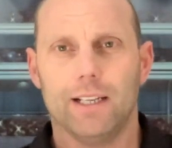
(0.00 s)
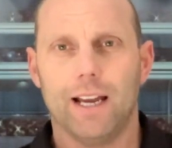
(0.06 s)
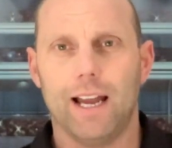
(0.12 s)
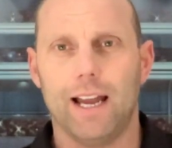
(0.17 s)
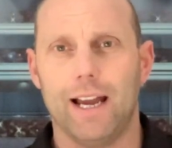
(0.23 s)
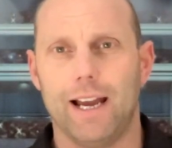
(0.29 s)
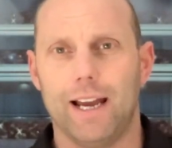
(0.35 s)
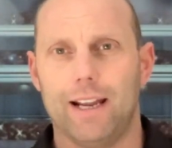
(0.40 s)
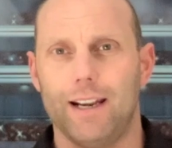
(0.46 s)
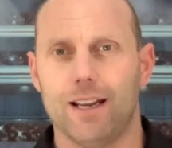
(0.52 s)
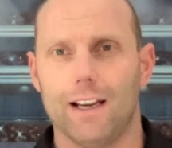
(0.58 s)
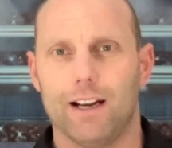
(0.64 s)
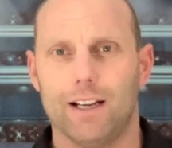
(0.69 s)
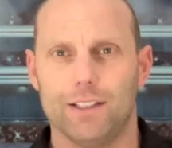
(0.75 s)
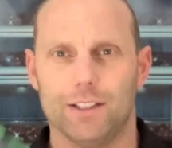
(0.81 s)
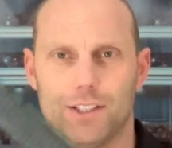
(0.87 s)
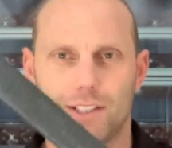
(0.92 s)

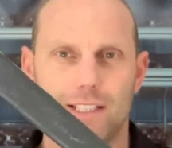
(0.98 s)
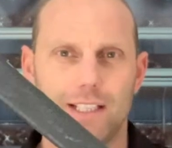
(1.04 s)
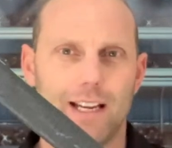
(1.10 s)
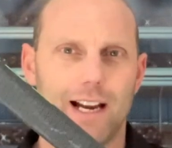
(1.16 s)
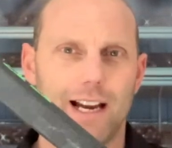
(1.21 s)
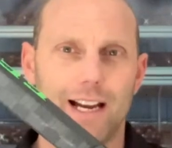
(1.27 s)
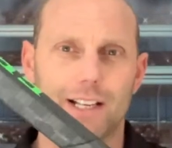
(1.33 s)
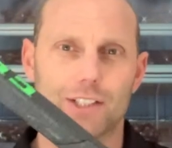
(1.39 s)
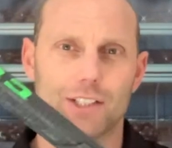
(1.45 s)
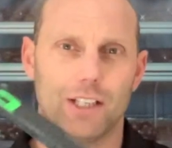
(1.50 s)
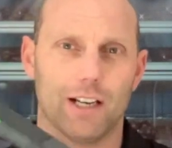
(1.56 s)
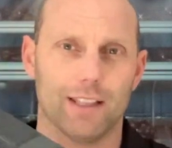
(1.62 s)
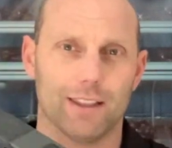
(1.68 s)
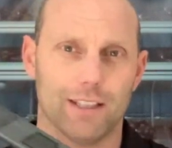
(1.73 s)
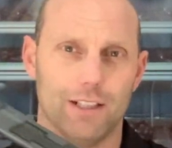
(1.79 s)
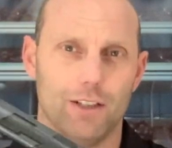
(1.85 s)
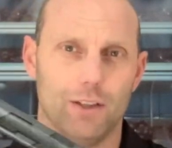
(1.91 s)
And you'll see I actually
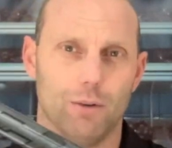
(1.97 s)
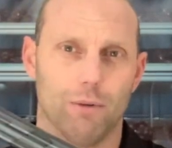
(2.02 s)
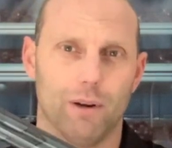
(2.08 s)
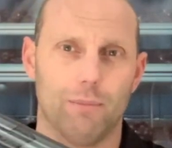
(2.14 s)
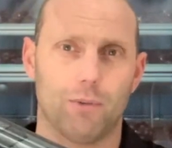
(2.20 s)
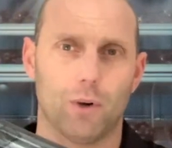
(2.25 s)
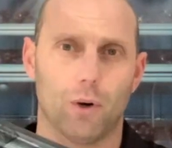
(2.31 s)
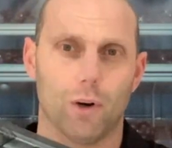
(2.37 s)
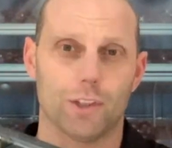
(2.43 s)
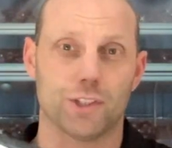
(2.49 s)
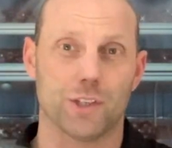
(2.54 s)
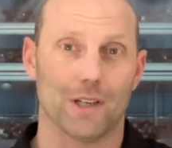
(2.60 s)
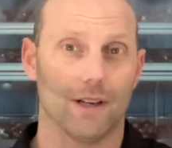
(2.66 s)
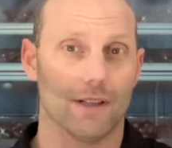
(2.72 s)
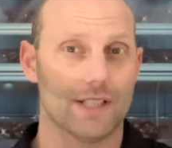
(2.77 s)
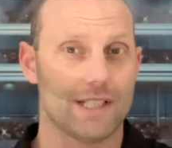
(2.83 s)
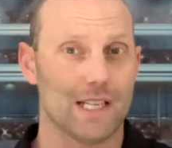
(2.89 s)
got the new Ripcord
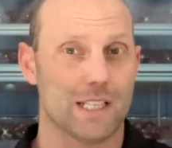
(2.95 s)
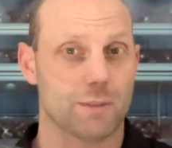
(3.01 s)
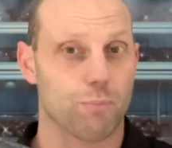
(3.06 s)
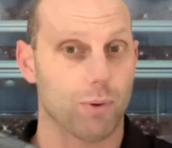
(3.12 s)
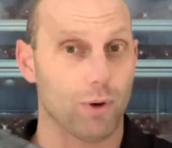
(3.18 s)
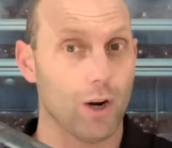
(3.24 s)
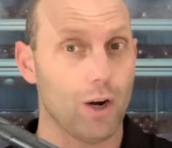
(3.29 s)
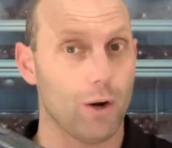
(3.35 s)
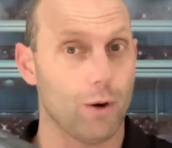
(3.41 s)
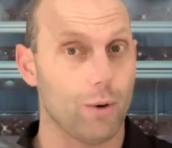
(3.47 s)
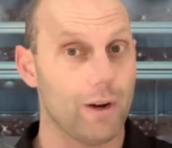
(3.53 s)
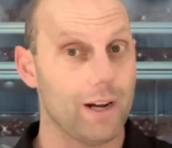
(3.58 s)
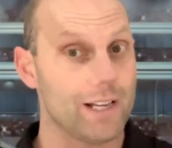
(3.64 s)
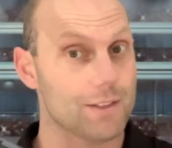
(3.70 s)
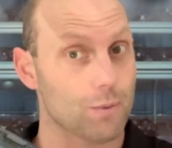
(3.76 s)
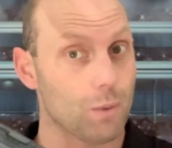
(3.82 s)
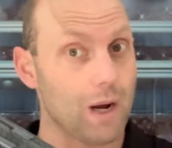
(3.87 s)
Trigger 6 Pro
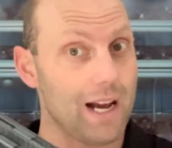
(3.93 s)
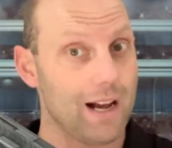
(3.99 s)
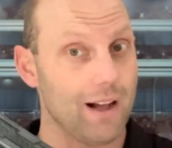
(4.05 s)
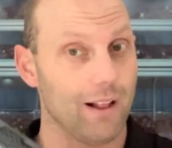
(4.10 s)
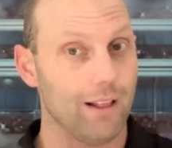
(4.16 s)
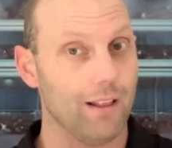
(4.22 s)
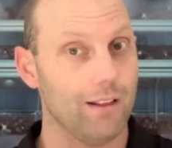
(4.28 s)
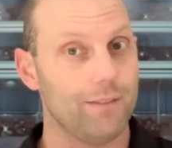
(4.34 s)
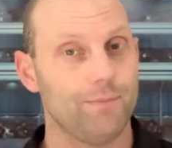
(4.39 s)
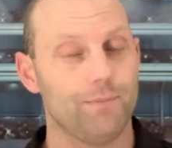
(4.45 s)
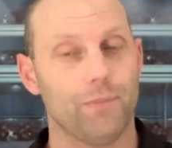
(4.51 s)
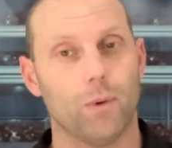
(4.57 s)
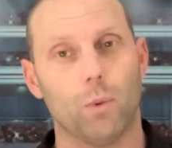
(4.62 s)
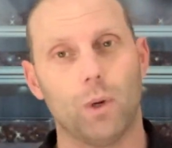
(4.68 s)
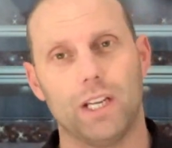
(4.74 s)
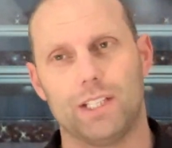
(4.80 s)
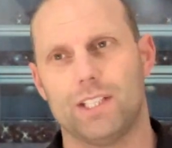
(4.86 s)
as well,
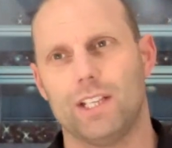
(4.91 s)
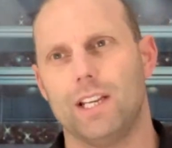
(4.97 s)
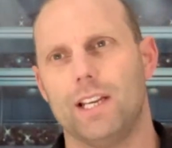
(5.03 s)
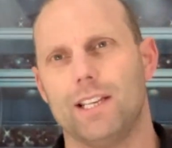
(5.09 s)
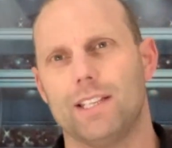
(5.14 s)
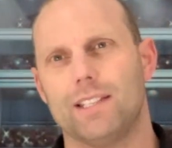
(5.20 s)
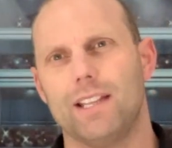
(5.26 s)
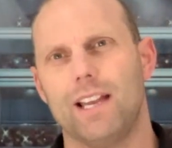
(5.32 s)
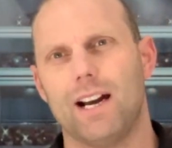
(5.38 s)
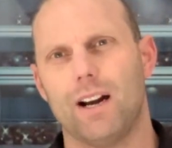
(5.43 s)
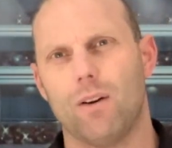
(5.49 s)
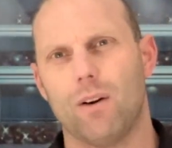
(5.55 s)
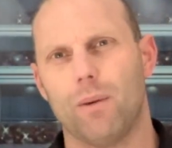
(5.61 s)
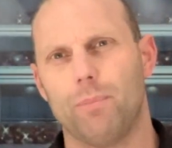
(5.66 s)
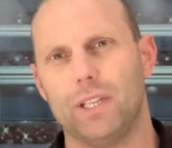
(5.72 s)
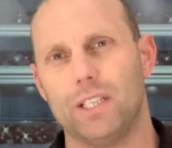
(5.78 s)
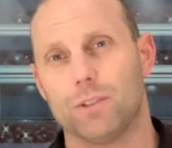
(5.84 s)
which is
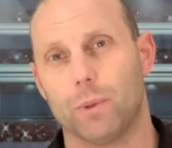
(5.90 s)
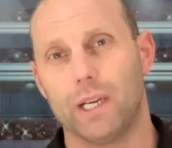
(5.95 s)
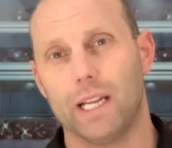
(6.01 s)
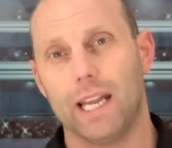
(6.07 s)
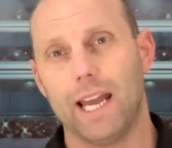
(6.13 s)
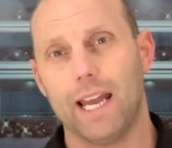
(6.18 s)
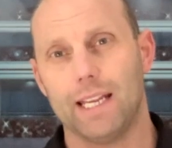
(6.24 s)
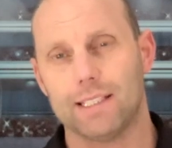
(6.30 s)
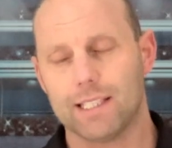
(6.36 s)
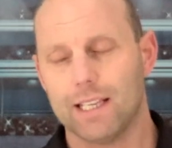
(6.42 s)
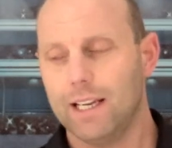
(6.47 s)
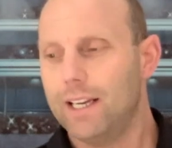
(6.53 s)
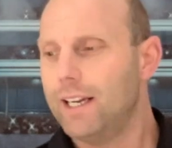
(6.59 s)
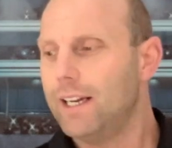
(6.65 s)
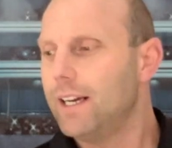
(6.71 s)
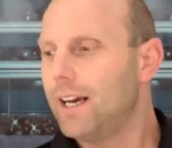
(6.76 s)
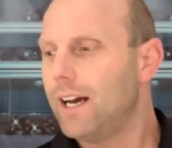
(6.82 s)
now a P28.